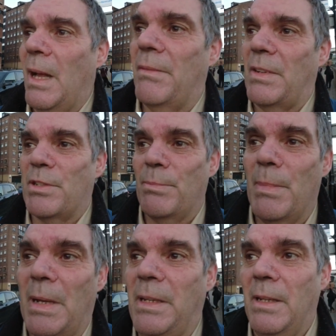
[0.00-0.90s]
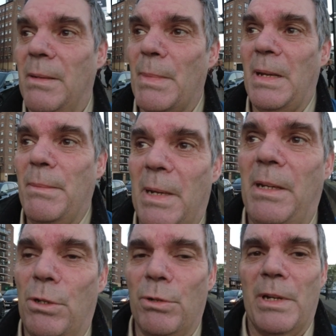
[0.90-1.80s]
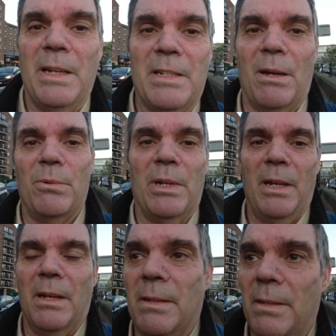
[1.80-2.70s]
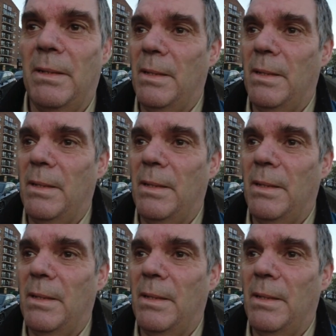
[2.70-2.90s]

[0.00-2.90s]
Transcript: I've had some many, many, many good nights out here.